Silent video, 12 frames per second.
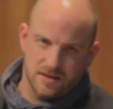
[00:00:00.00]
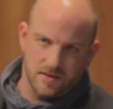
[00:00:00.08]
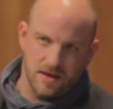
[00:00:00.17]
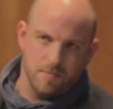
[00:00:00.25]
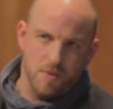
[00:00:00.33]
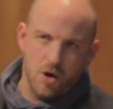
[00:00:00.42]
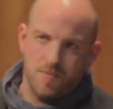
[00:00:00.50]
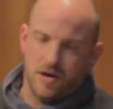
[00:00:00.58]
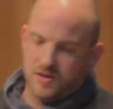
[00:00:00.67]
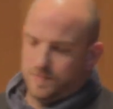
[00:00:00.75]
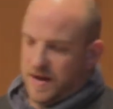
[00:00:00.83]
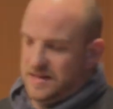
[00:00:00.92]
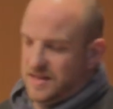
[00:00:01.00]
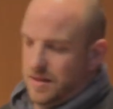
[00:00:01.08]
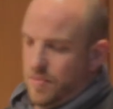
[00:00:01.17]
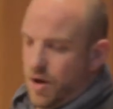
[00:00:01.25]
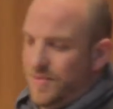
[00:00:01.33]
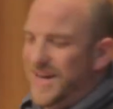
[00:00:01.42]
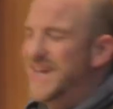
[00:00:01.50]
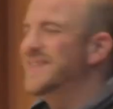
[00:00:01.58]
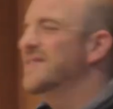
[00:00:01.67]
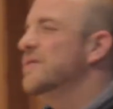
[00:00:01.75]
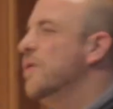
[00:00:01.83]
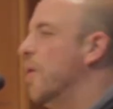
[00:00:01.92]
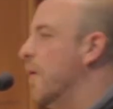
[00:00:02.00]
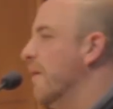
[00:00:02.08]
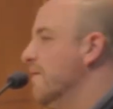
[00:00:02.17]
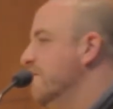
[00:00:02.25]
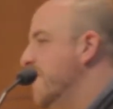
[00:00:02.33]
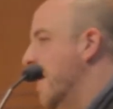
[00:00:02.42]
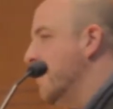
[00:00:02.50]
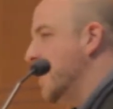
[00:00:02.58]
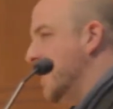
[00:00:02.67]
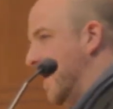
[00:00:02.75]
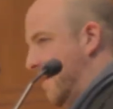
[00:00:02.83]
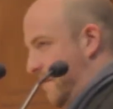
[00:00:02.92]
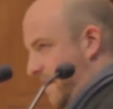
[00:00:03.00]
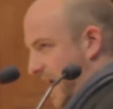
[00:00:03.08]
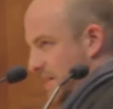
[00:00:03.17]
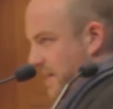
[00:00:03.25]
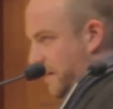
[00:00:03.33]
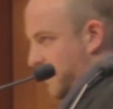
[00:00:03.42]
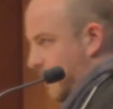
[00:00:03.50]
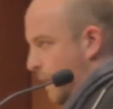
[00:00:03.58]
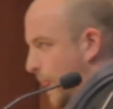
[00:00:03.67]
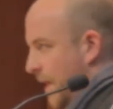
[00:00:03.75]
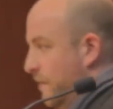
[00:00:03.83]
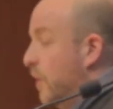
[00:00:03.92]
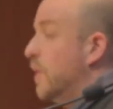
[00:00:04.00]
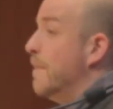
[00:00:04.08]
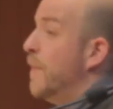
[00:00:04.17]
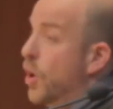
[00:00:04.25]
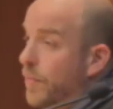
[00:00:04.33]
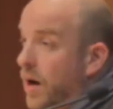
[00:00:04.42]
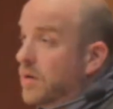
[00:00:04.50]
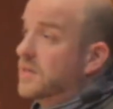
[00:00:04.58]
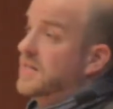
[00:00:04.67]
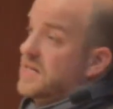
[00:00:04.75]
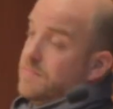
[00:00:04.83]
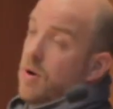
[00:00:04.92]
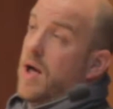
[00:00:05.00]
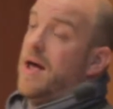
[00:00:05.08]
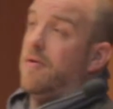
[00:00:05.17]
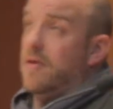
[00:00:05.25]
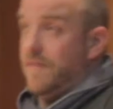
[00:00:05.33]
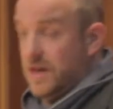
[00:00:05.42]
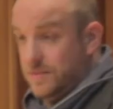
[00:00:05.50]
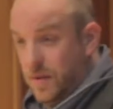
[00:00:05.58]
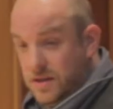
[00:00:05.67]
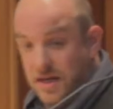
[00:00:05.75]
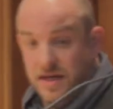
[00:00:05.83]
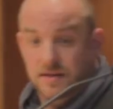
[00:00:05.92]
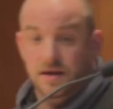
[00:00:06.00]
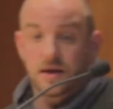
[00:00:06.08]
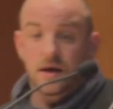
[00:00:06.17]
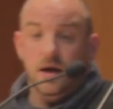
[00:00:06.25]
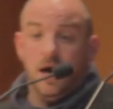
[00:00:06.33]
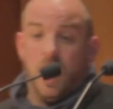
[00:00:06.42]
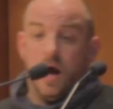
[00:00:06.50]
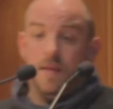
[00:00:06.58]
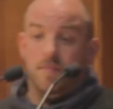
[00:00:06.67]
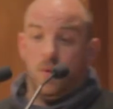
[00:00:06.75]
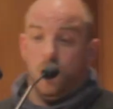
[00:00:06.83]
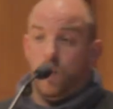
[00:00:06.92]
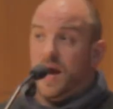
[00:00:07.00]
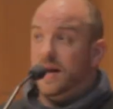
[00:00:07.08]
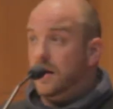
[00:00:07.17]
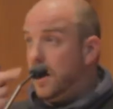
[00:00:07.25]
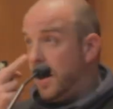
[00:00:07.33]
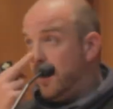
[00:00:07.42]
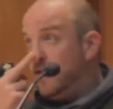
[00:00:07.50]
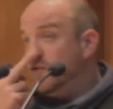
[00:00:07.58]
and the mobile space at the moment is not very effective. If you look at mobile, because that's my area of expertise, and I've